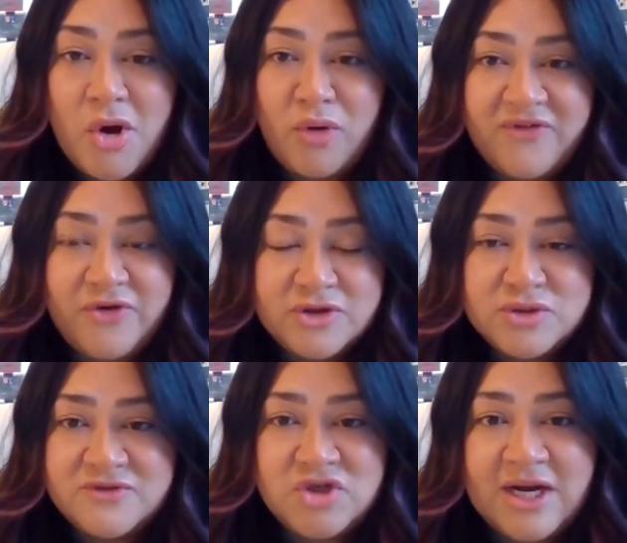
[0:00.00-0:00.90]
or folks
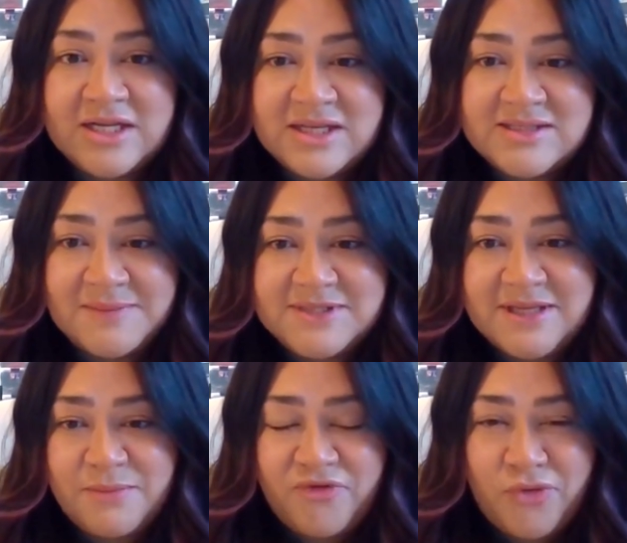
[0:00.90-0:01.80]
who tried to attempted
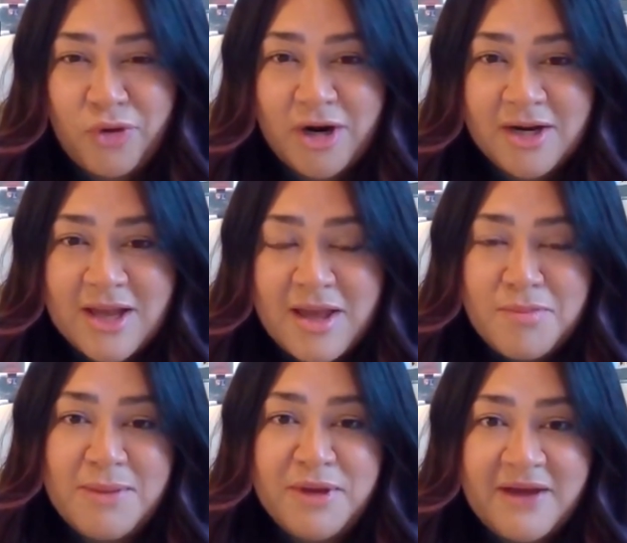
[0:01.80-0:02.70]
it before and
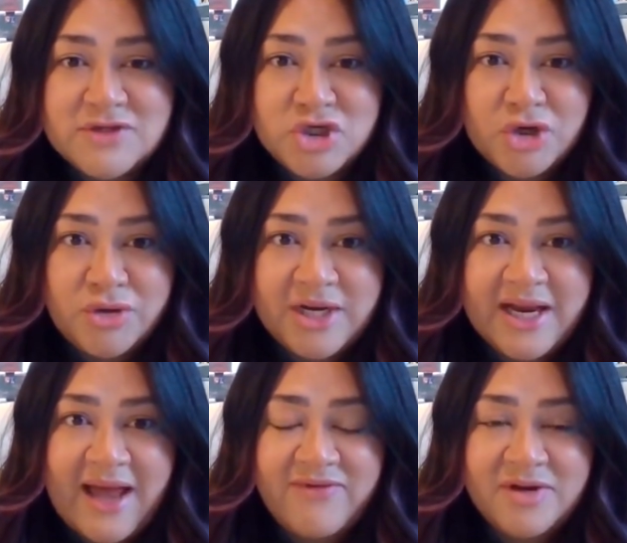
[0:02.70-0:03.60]
maybe have struggled and
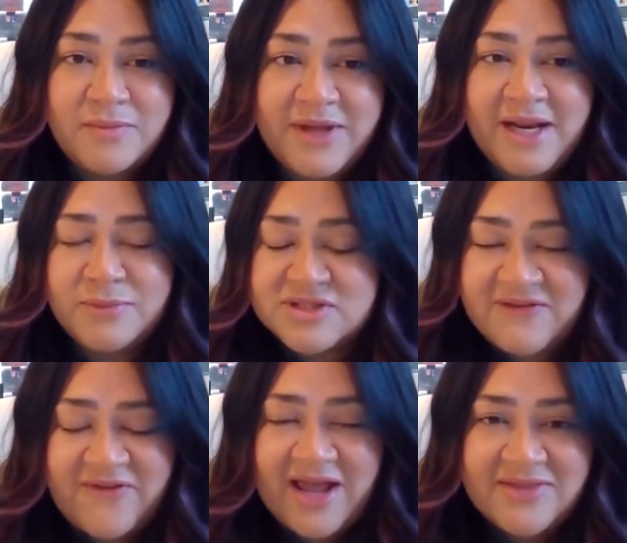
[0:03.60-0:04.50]
haven't been able to
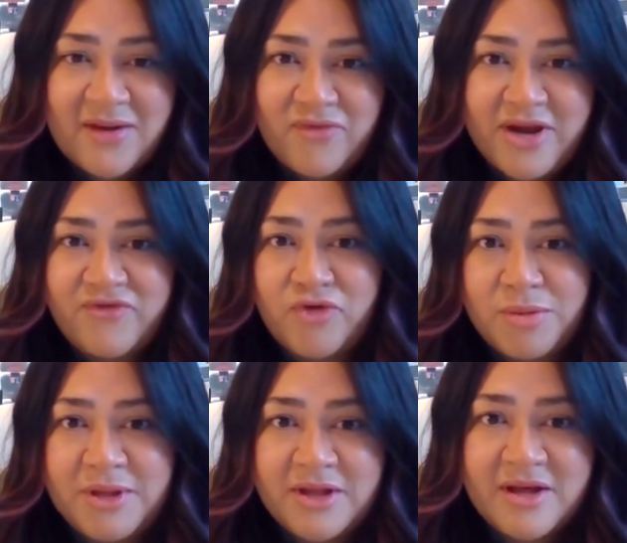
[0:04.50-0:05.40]
find that right
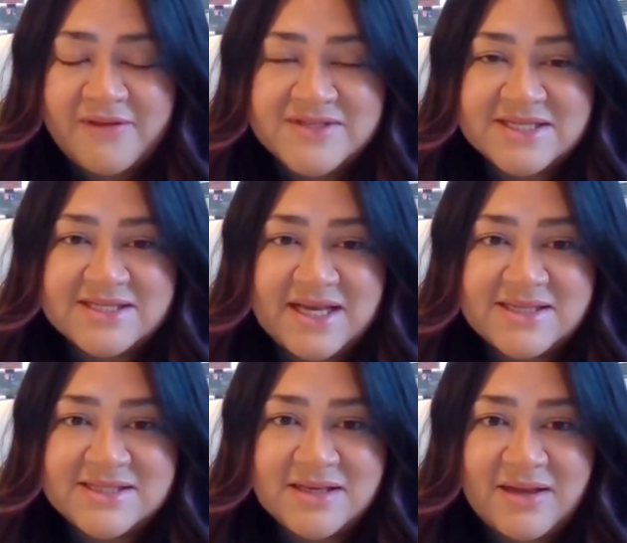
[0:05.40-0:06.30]
formula of
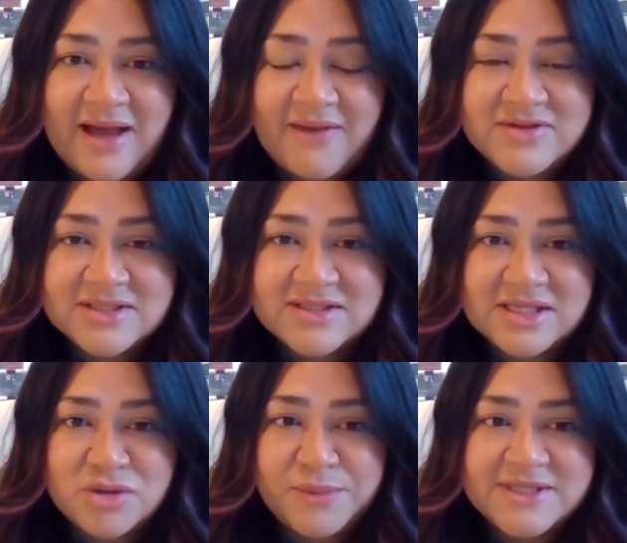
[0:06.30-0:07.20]
success to have a
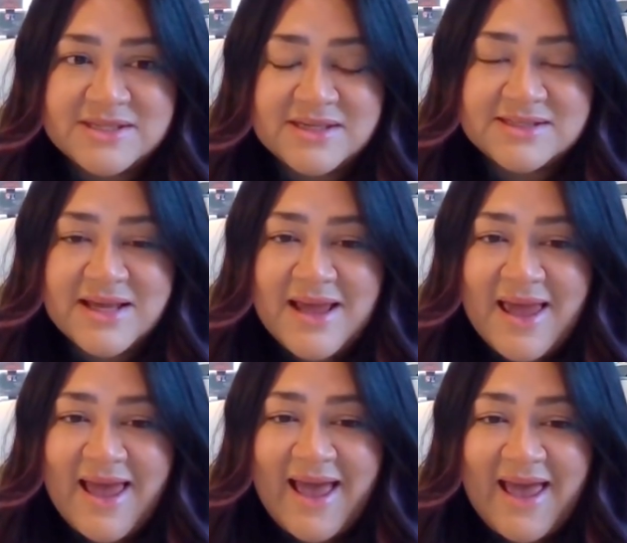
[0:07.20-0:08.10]
successful business.
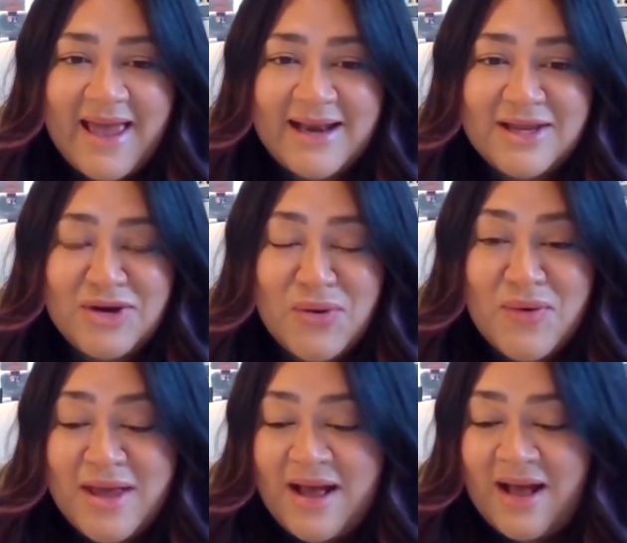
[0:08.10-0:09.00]
And, you know,
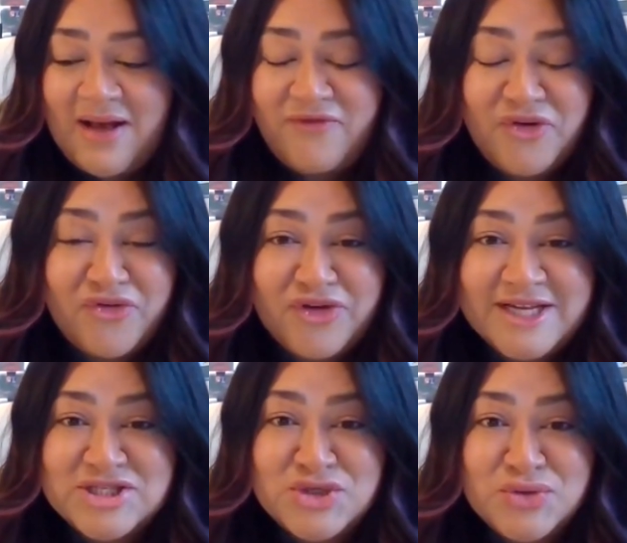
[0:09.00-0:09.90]
uh, feel
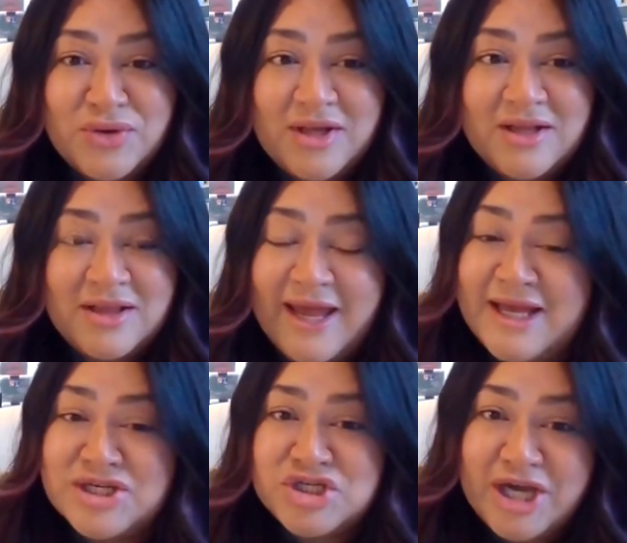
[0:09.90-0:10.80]
free to
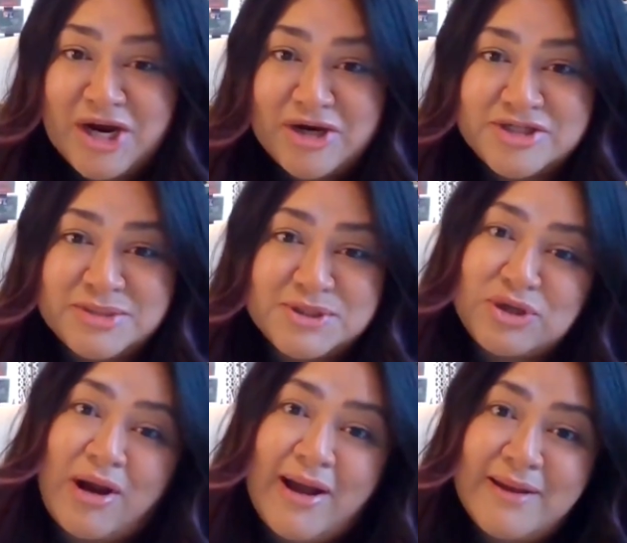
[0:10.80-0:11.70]
like, share,
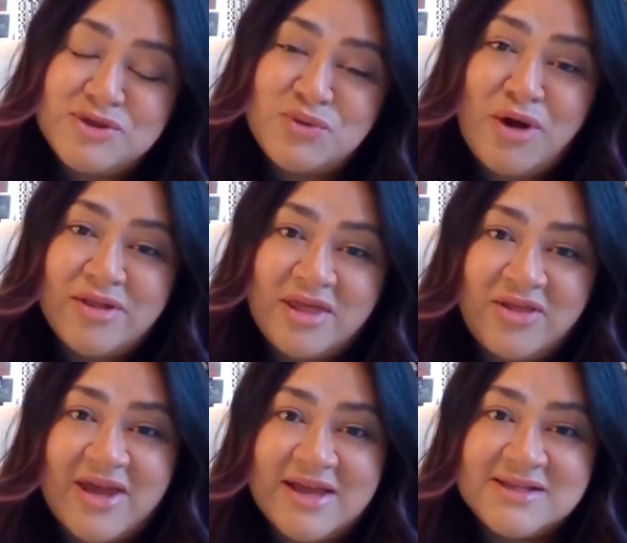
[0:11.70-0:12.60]
subscribe, do all the
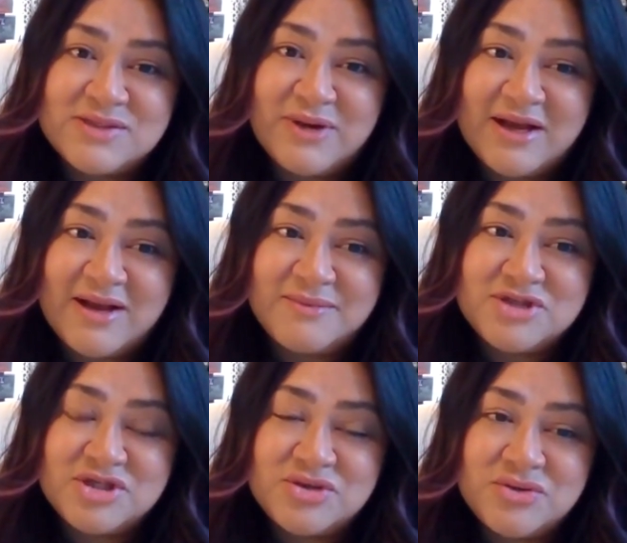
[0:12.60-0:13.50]
things when it
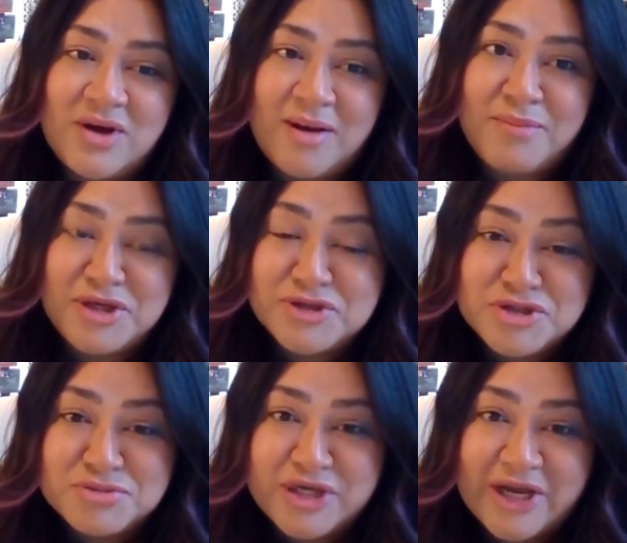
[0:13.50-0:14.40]
comes to um, my
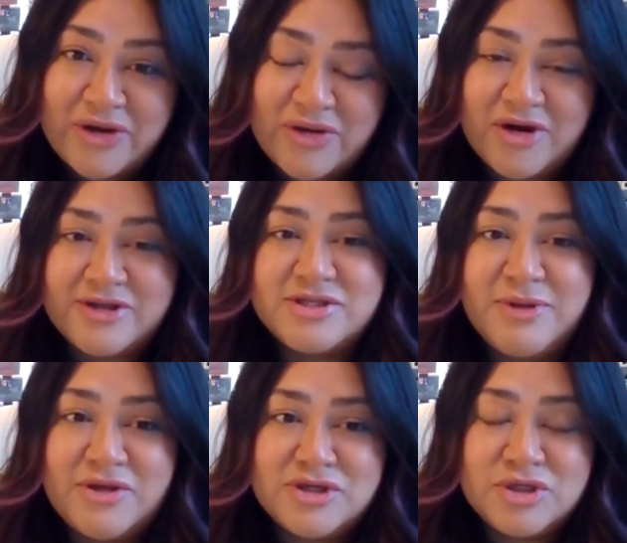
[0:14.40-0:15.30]
YouTube channel and also
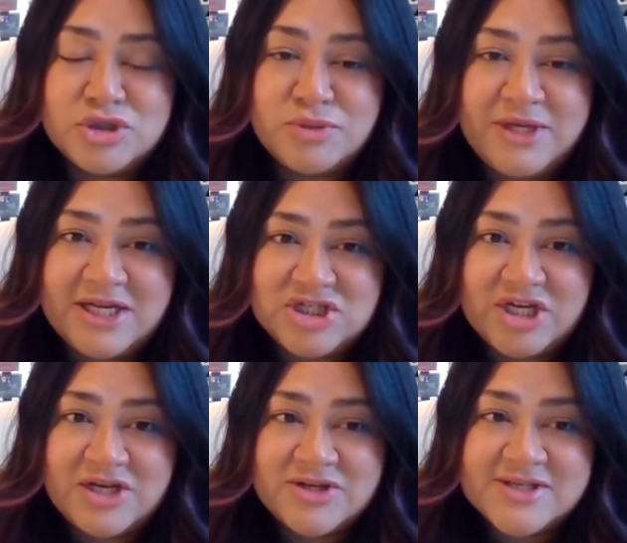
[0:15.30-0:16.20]
my other social media
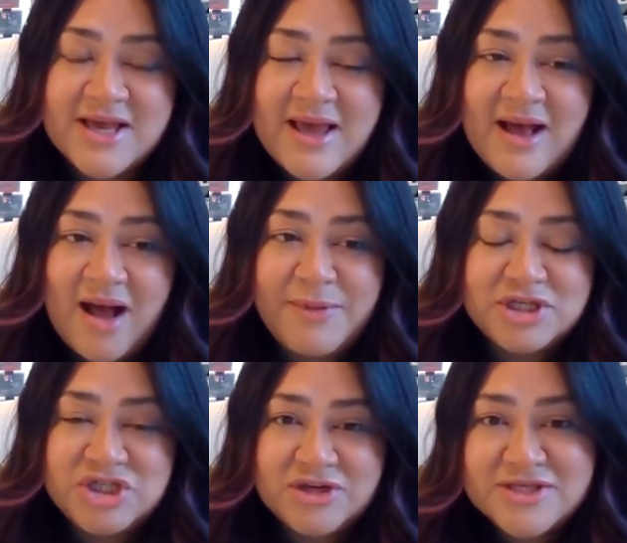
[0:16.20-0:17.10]
channels, um, and
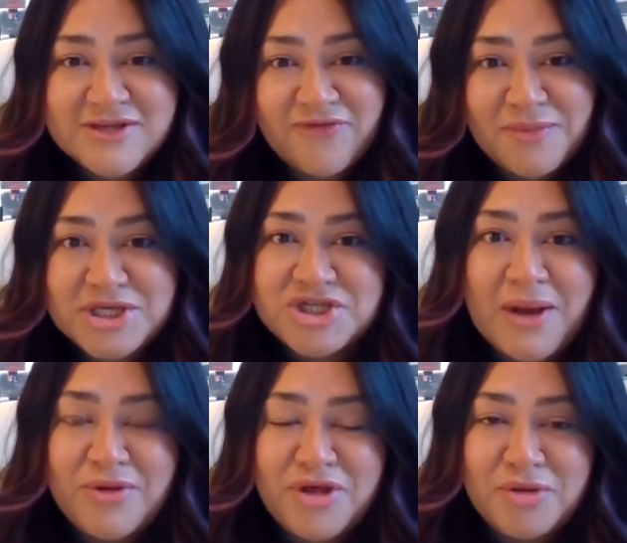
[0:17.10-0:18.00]
share this information
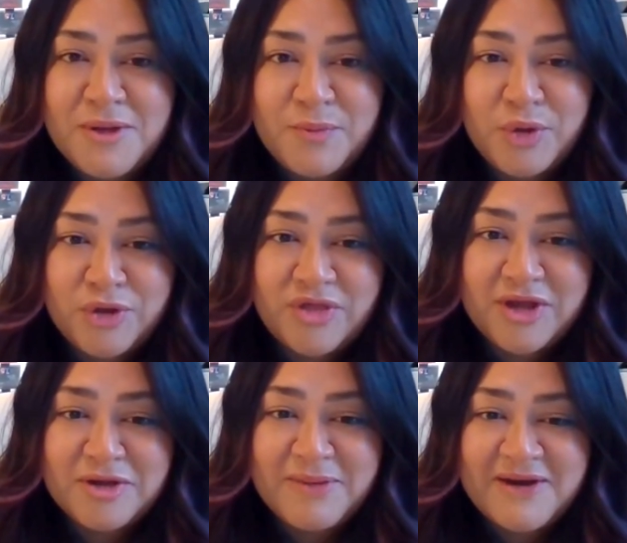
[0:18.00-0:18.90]
out with other people who you
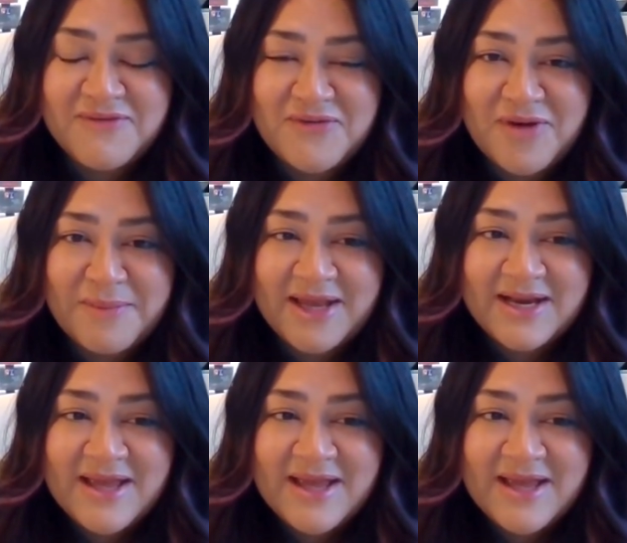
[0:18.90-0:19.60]
think could benefit from it.